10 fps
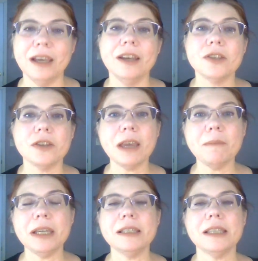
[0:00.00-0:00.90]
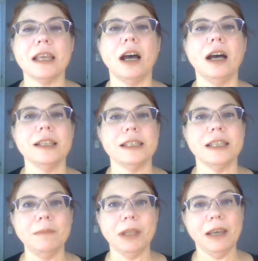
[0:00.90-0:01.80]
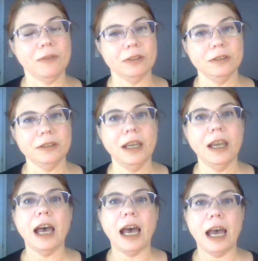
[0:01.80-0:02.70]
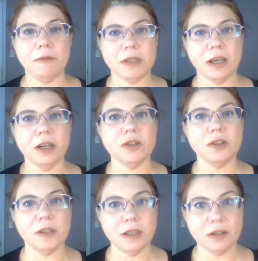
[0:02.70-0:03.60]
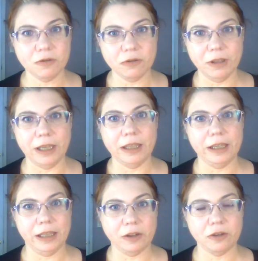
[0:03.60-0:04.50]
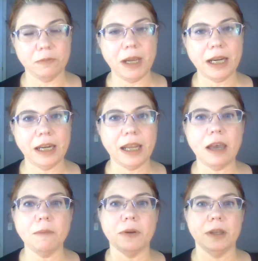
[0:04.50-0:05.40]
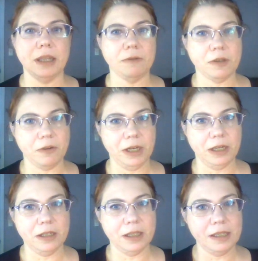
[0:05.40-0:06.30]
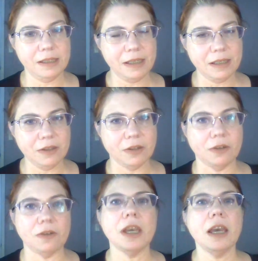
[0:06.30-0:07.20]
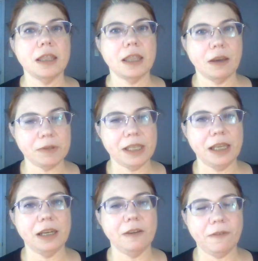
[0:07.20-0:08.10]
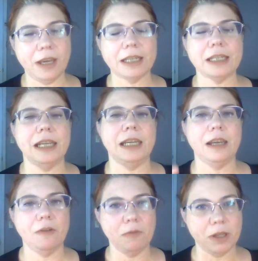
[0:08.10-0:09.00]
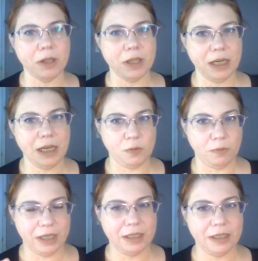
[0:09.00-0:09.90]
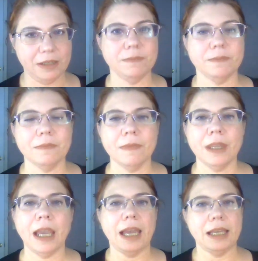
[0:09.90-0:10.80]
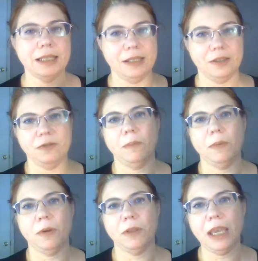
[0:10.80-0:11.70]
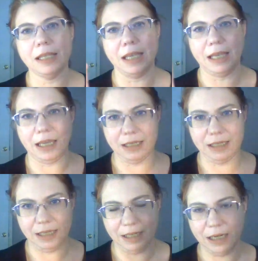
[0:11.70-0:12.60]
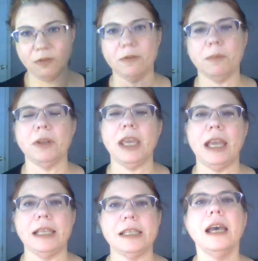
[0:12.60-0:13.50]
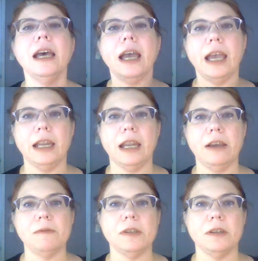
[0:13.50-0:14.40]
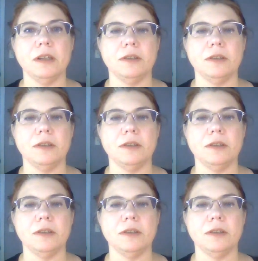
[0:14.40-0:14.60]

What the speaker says: So that means that on some level, I was consciously controlling the electromagnetic output that was going into these sensors that was then affecting where the needles went. I had sensors on both hands, I had a set of needles for both hands, and I was